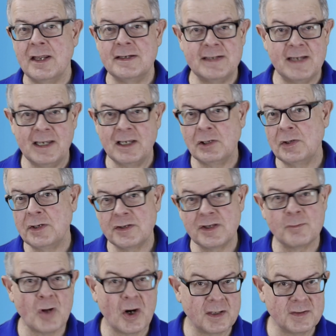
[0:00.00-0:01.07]
Take a look at
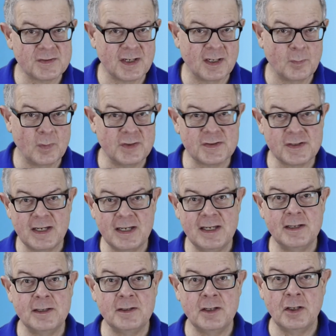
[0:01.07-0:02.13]
the market segments
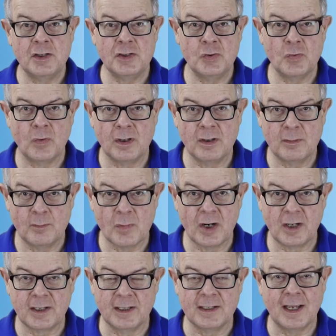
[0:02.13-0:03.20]
in your
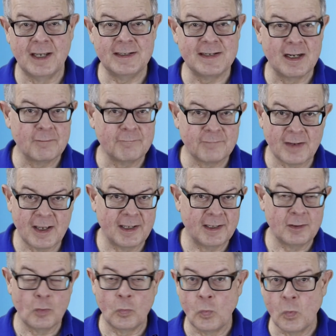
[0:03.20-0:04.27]
market.
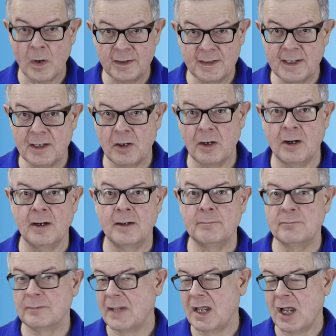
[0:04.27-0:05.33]
Identify what they are,
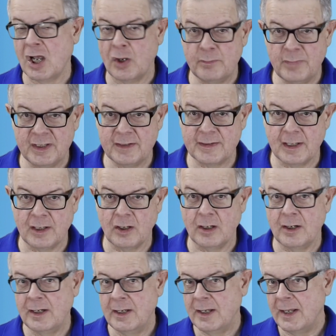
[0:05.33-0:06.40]
how big they
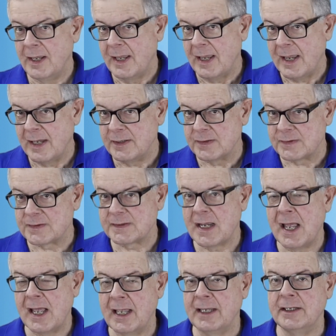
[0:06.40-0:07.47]
are, and
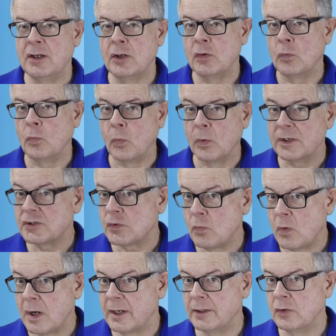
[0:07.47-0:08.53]
decide which
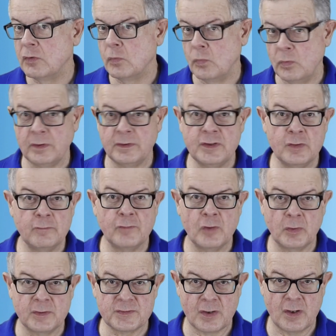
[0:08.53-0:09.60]
one will you
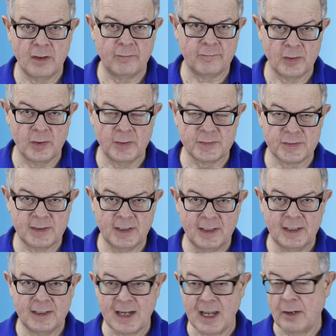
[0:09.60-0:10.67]
focus on first.
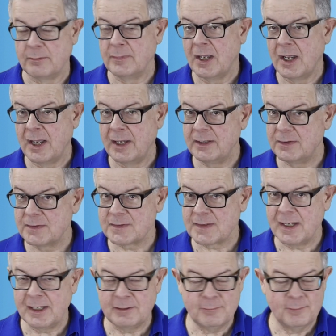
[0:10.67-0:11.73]
Now, how do you
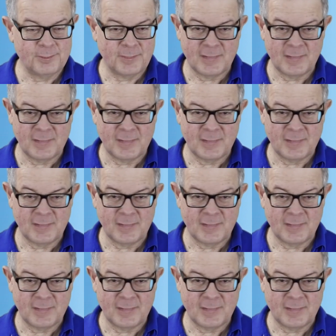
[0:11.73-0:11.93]
decide?